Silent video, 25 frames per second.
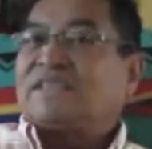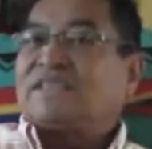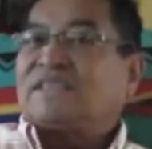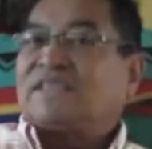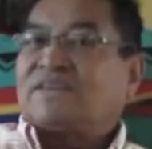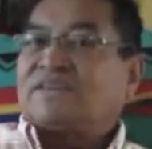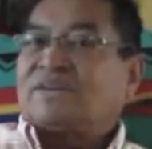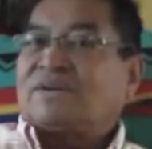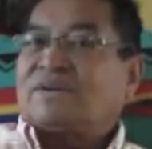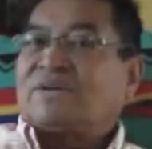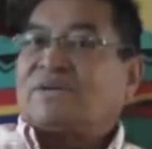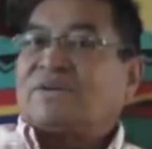
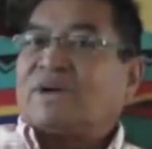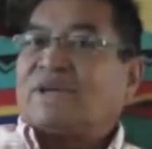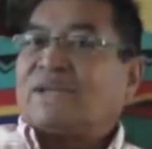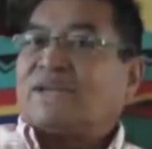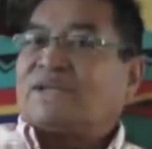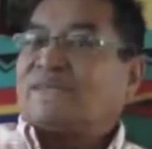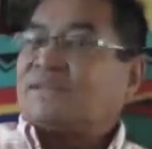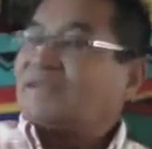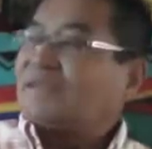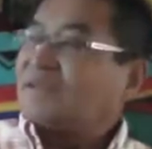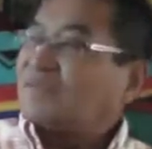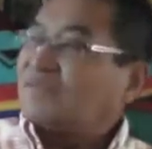You go
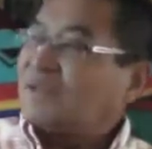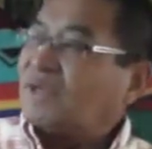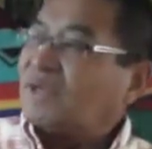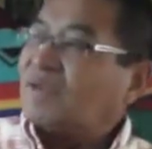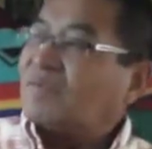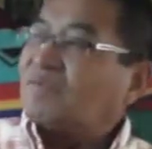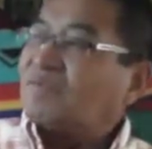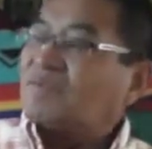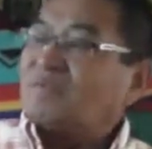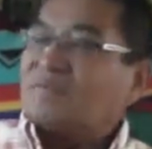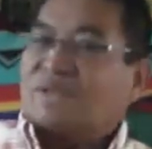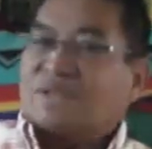wake them
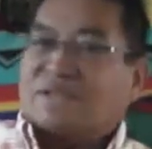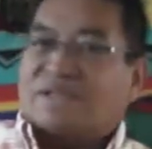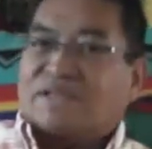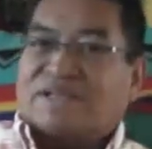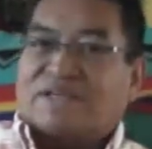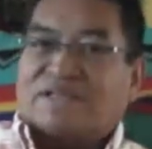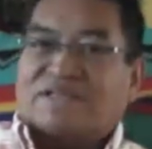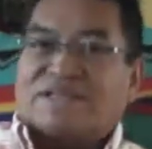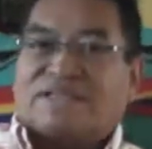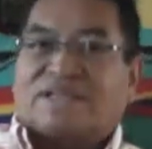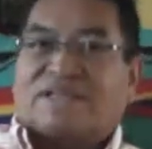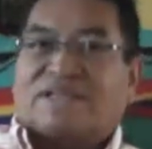up
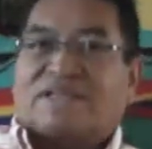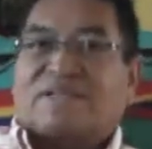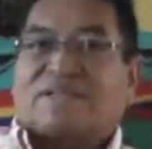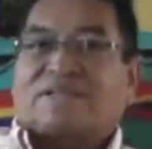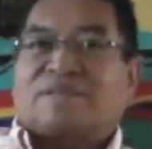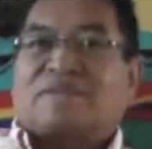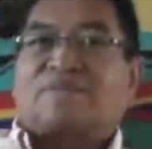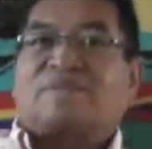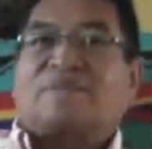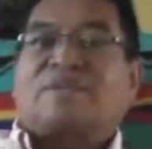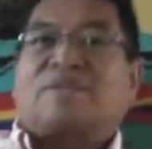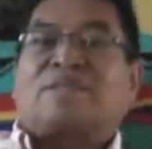because
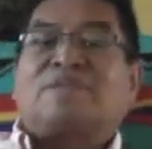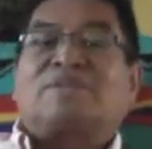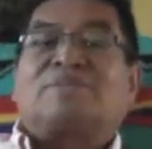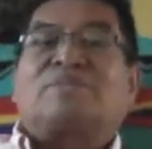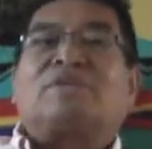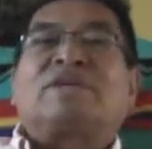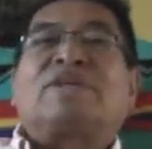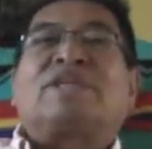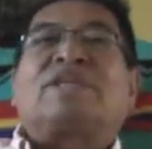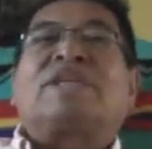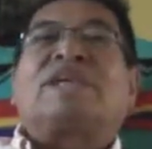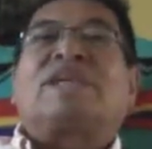the
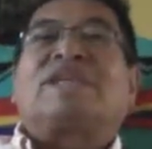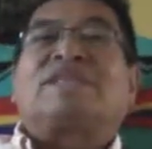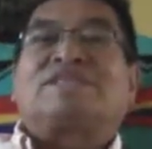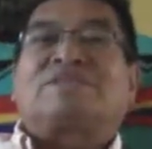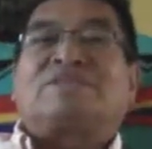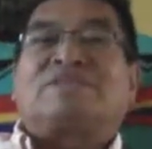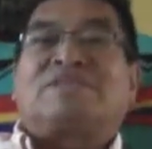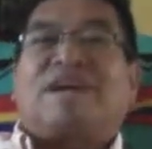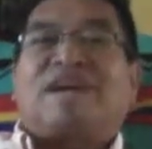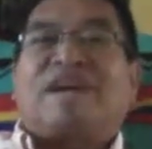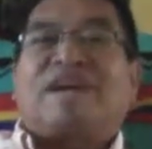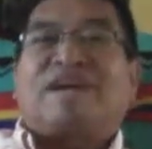spring
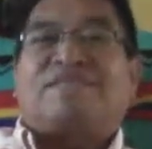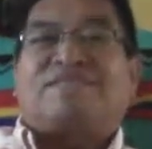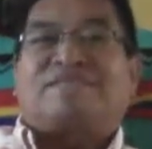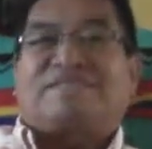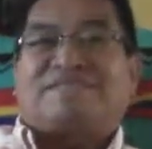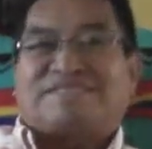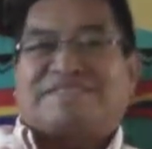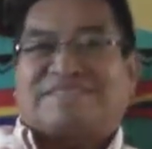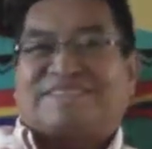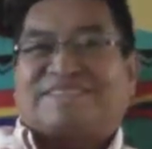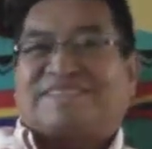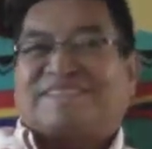has
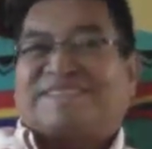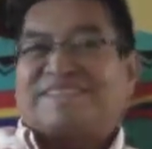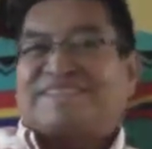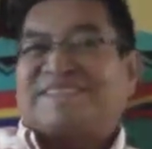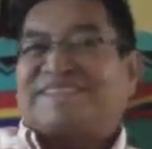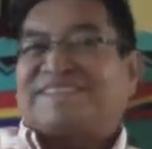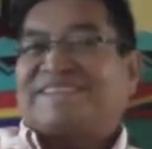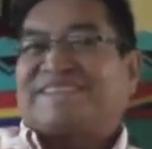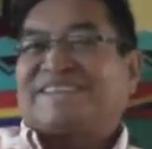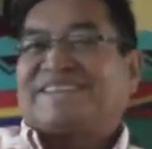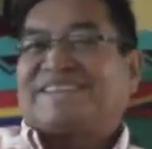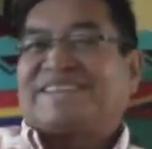arrived. You
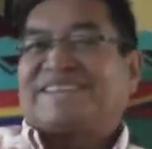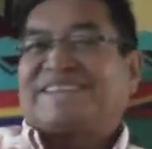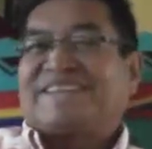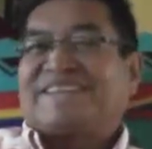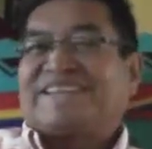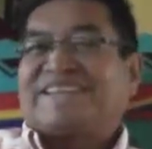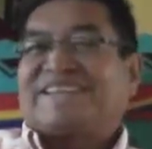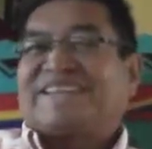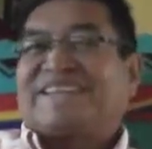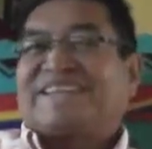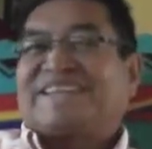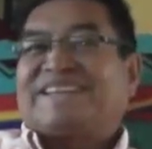know.
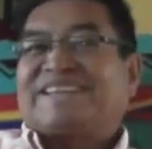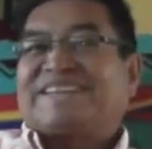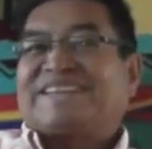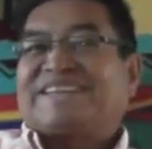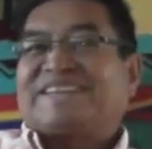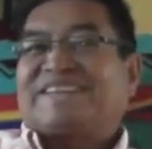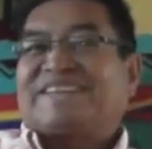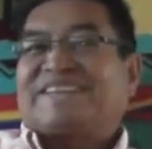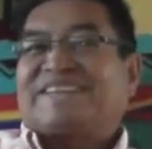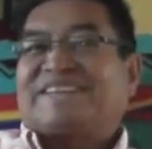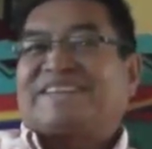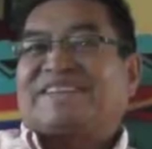
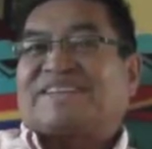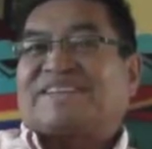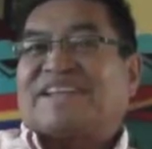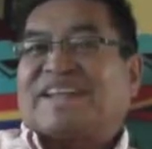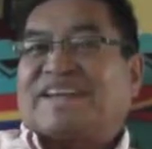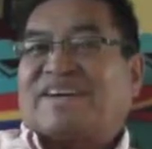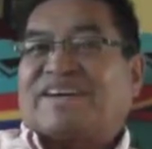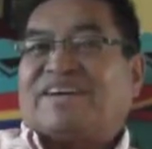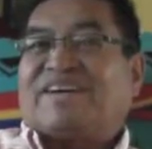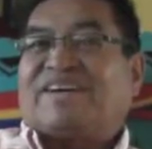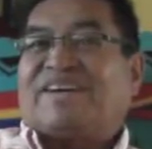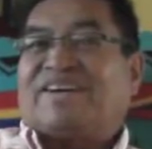So
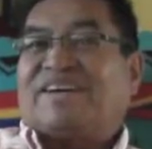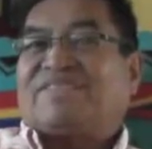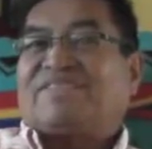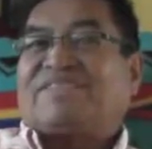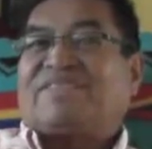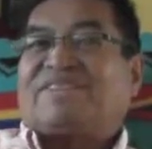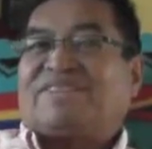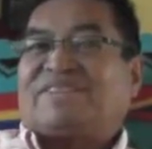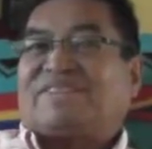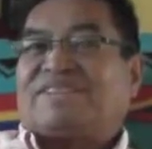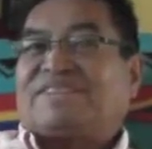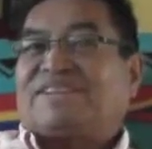they all
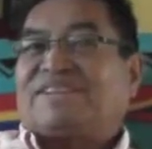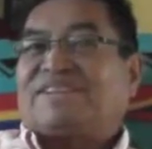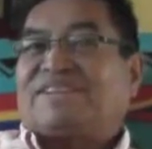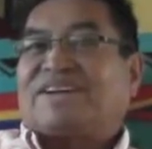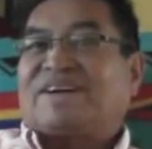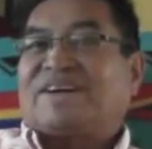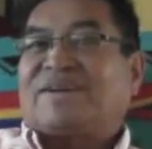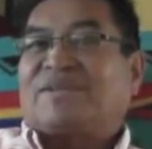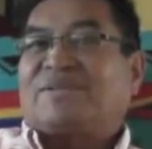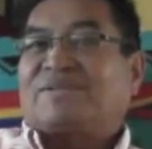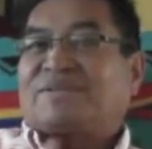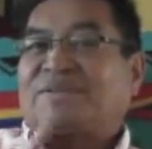have different
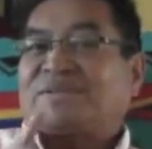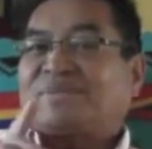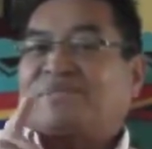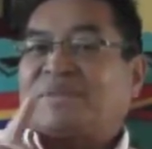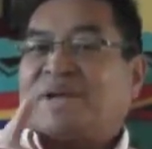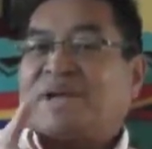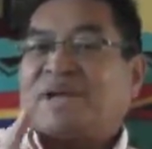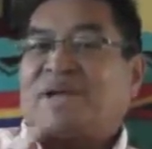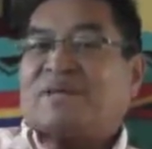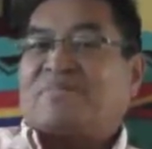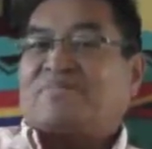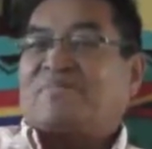jobs. A
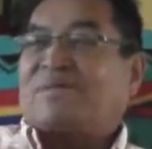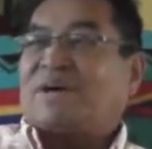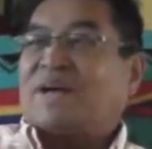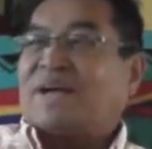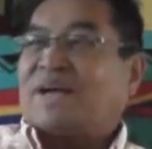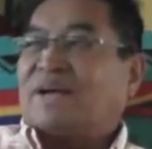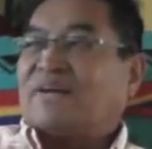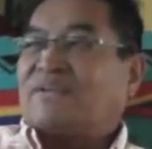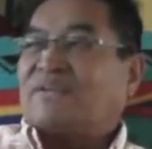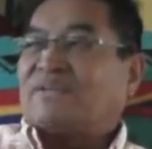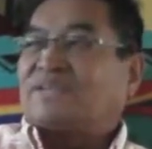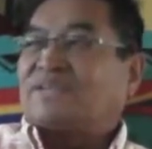
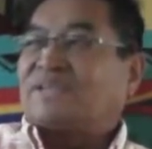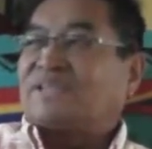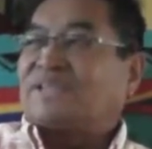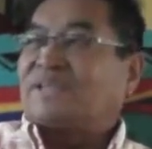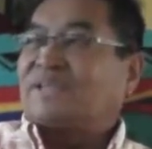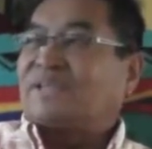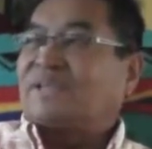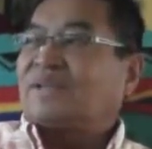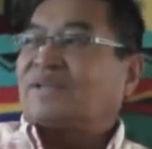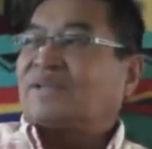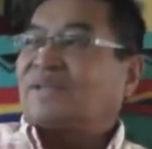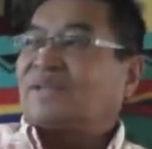magpie was
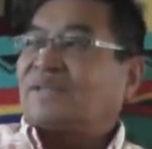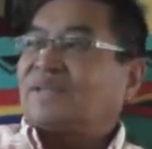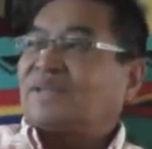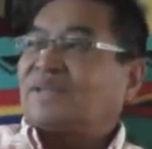a